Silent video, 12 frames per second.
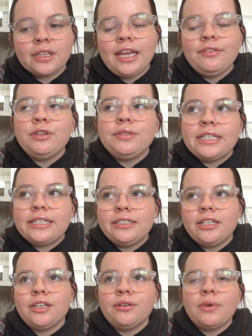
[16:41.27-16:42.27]
If you didn't
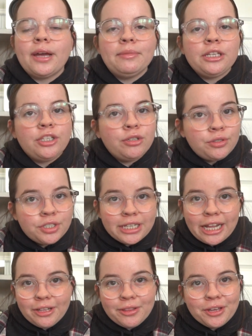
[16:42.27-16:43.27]
know, I'm a huge
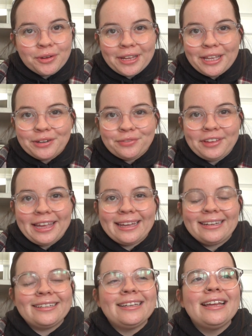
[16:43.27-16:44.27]
Tyler, the Creator
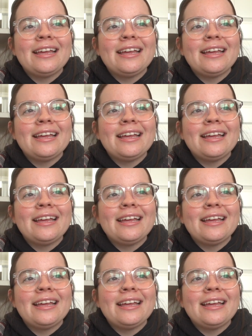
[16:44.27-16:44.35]
fan.